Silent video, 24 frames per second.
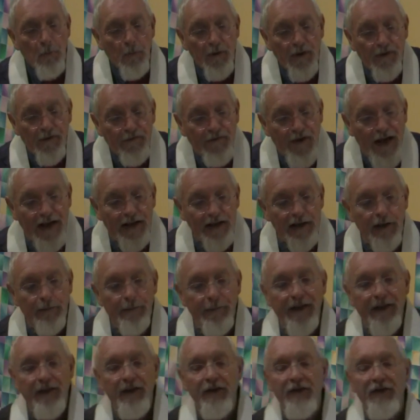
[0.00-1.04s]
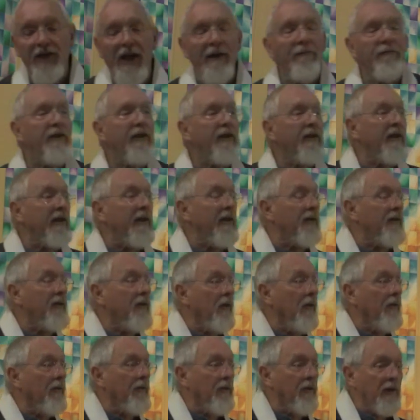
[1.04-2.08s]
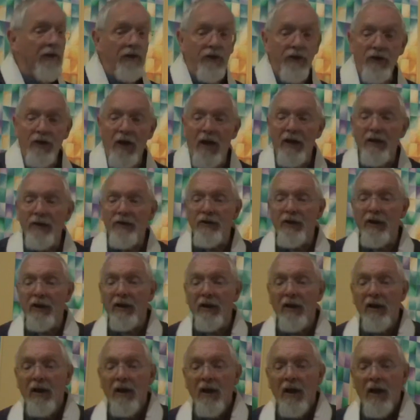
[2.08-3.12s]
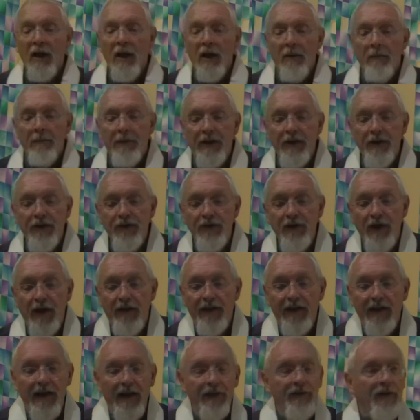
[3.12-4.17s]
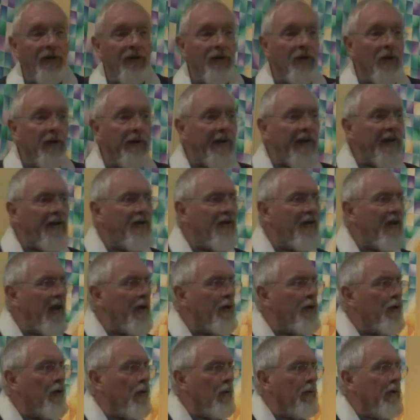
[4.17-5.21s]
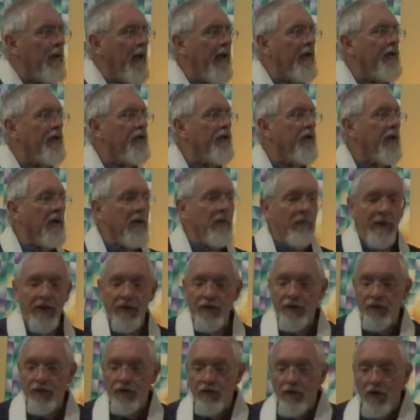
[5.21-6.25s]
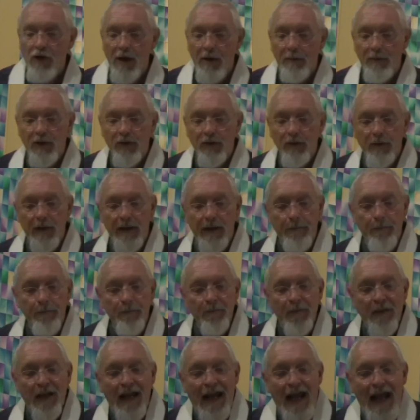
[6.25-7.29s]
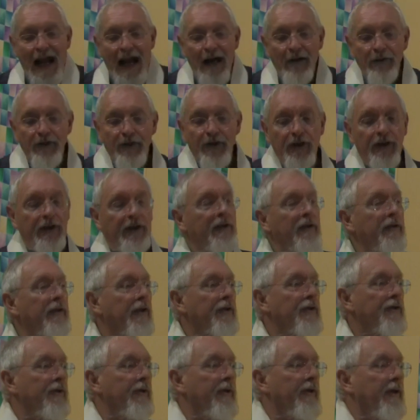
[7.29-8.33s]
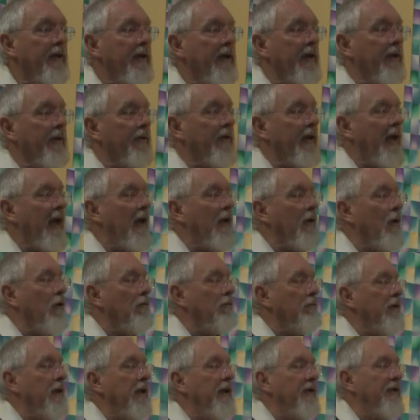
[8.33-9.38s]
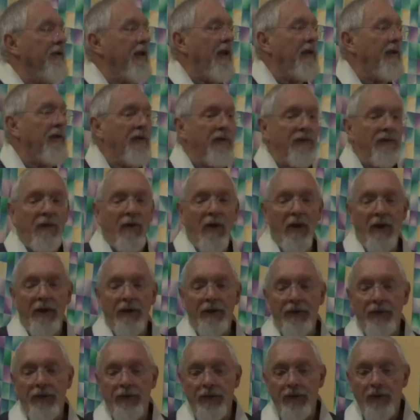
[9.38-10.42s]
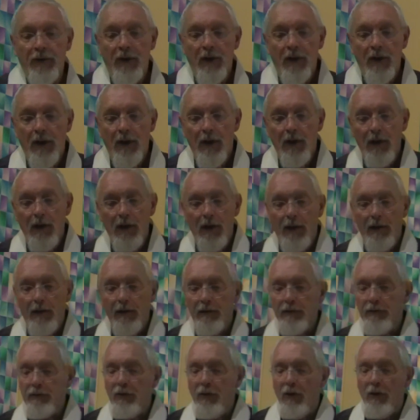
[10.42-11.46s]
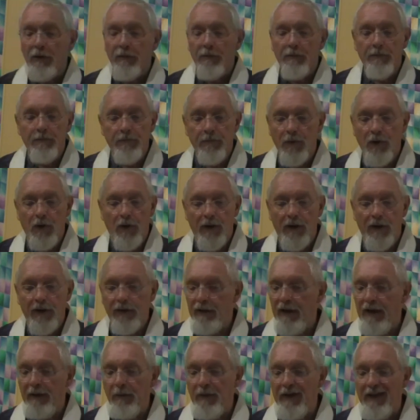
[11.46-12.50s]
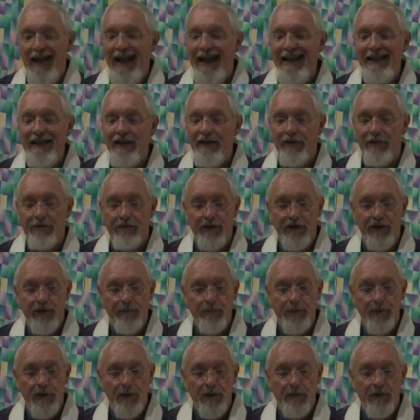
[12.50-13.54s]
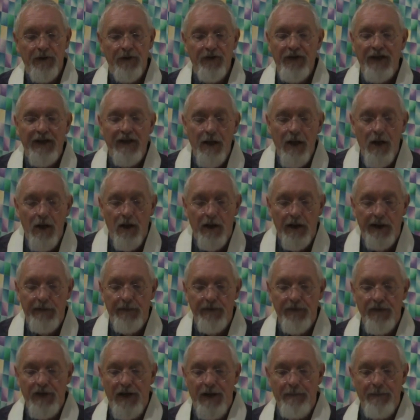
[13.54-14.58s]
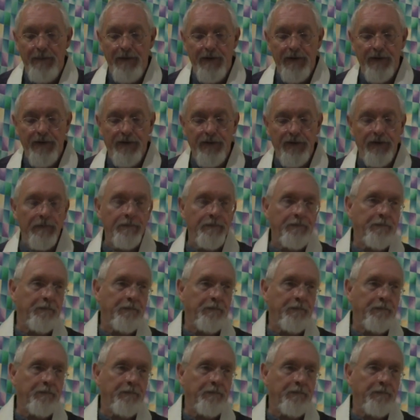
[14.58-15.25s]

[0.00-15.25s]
The fact that because everything is constantly changing, because nothing has the sort of essential nature that we ascribe to it, outer conditioned things cannot really satisfy us. Not with any degree of permanence. They can't give us happiness.